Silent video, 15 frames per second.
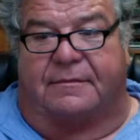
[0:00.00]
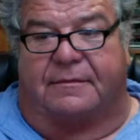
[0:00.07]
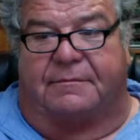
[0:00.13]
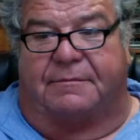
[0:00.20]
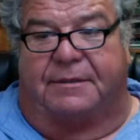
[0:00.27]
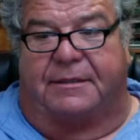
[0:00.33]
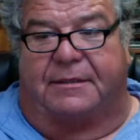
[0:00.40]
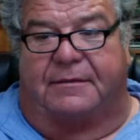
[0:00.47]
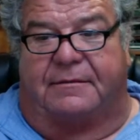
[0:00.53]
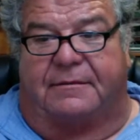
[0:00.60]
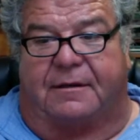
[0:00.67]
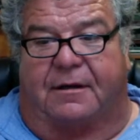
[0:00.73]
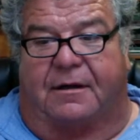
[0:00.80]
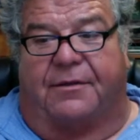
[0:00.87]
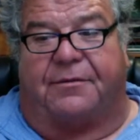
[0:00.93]
Been
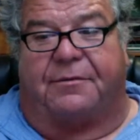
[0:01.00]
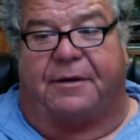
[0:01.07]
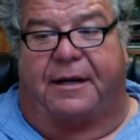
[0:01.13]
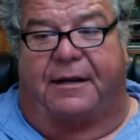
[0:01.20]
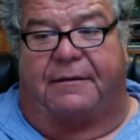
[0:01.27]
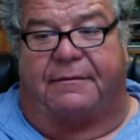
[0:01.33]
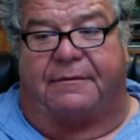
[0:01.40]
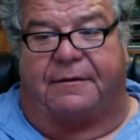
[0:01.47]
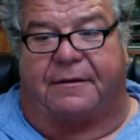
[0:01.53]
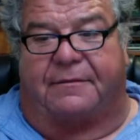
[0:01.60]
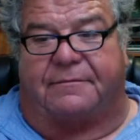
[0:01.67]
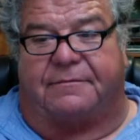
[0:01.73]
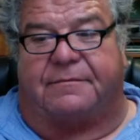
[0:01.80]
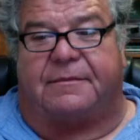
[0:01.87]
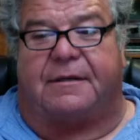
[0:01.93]
all
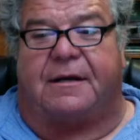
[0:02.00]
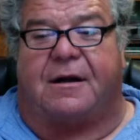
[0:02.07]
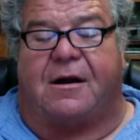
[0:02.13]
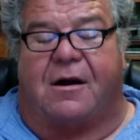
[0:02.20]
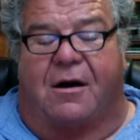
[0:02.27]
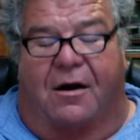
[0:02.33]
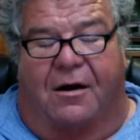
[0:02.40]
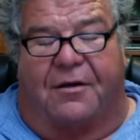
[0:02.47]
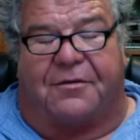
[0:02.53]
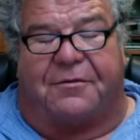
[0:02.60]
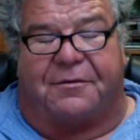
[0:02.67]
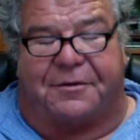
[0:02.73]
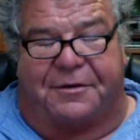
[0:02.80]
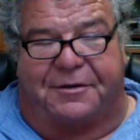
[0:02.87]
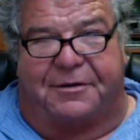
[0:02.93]

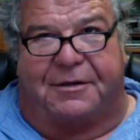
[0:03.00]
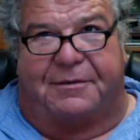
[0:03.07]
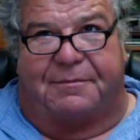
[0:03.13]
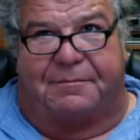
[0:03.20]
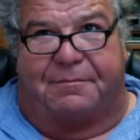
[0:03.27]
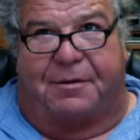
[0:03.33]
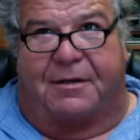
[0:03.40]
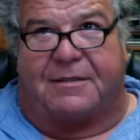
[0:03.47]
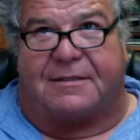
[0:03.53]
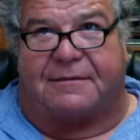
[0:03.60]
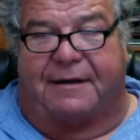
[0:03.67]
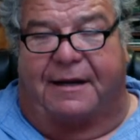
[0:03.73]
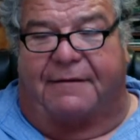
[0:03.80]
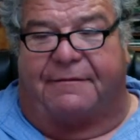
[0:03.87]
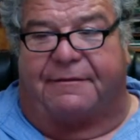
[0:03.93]
through Europe, parts of
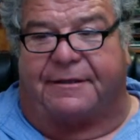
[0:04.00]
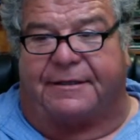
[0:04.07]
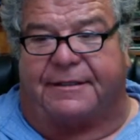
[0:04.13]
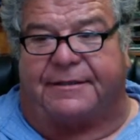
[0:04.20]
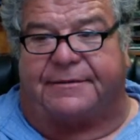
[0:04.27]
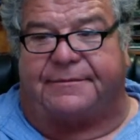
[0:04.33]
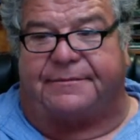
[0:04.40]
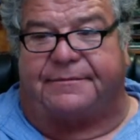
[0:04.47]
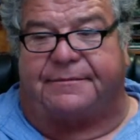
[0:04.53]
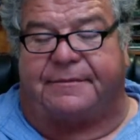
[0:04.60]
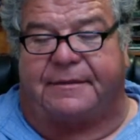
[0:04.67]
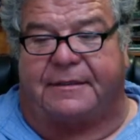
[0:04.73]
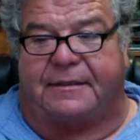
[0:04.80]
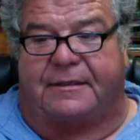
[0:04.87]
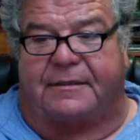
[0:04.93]
Africa,
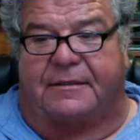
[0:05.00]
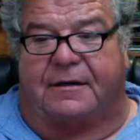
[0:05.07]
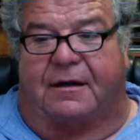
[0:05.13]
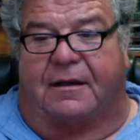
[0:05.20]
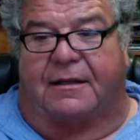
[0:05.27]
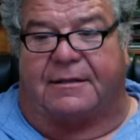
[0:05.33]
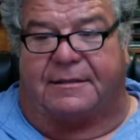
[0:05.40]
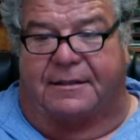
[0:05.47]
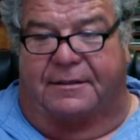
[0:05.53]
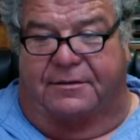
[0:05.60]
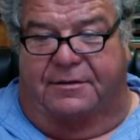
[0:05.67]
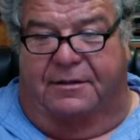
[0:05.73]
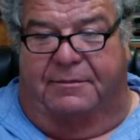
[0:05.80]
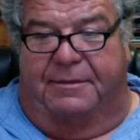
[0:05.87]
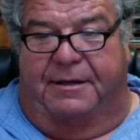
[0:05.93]
all of
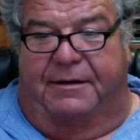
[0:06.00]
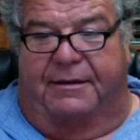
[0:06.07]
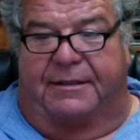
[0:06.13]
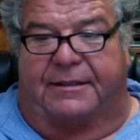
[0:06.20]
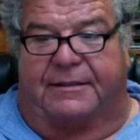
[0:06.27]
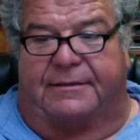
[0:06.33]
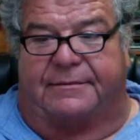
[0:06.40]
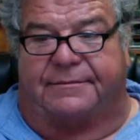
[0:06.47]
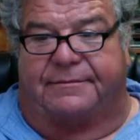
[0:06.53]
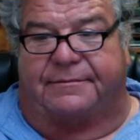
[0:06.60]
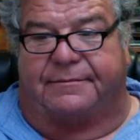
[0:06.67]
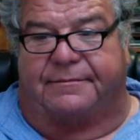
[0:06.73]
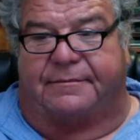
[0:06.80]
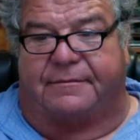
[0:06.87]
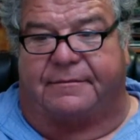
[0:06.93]
Central America,
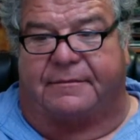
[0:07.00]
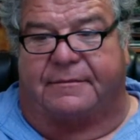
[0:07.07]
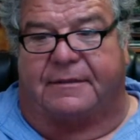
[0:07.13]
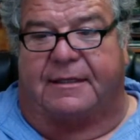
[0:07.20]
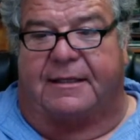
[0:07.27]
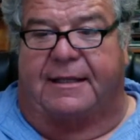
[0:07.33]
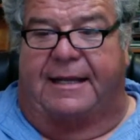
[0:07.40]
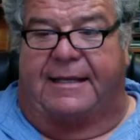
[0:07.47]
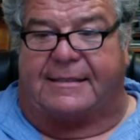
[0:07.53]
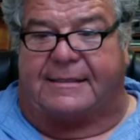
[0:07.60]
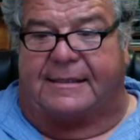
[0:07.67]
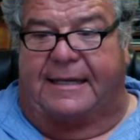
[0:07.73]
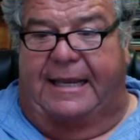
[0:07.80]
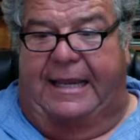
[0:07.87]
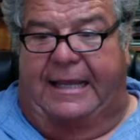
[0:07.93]

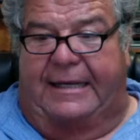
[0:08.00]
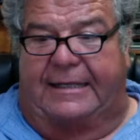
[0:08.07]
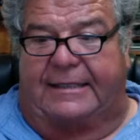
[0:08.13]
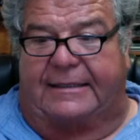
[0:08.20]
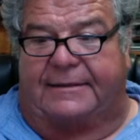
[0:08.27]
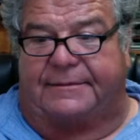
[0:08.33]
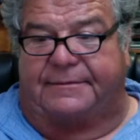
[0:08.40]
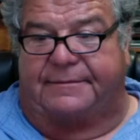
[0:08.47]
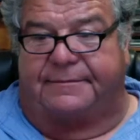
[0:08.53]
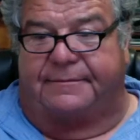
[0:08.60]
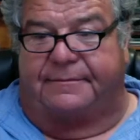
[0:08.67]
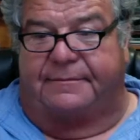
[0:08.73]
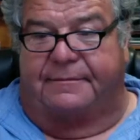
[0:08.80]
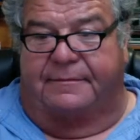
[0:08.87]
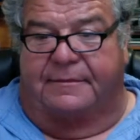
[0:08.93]
Alaska, Canada,
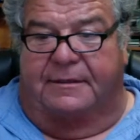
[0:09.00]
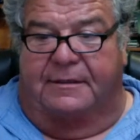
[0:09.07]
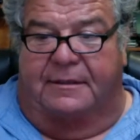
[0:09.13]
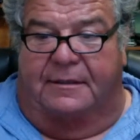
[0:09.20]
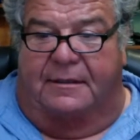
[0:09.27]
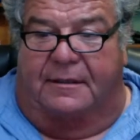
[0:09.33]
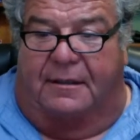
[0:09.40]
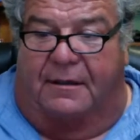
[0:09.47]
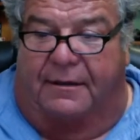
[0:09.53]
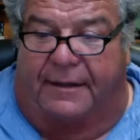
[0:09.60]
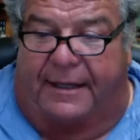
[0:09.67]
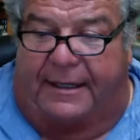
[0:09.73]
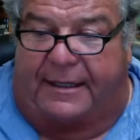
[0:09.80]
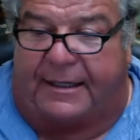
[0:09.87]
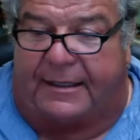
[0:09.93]
all
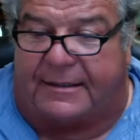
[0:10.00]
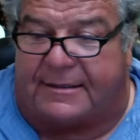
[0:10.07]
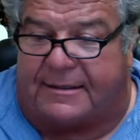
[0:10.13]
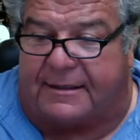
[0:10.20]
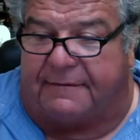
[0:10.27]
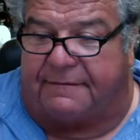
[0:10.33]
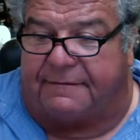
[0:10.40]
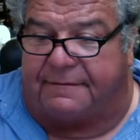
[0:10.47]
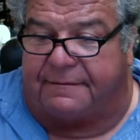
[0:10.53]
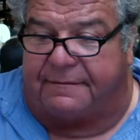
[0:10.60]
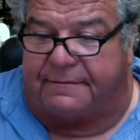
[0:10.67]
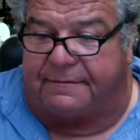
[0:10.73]
that kind of stuff.